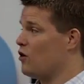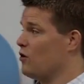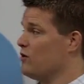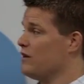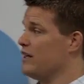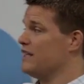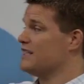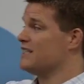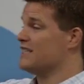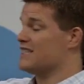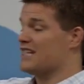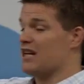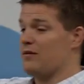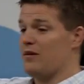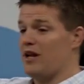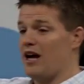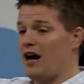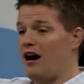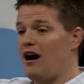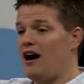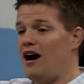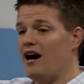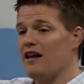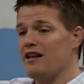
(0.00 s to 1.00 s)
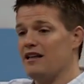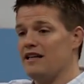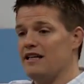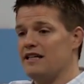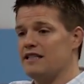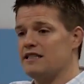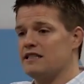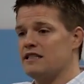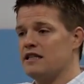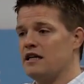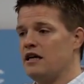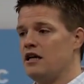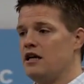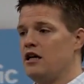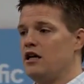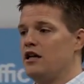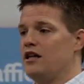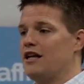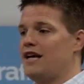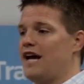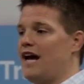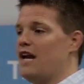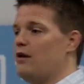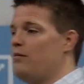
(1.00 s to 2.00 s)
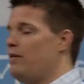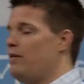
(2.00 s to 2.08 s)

have their own list. It's going to be a hot list. The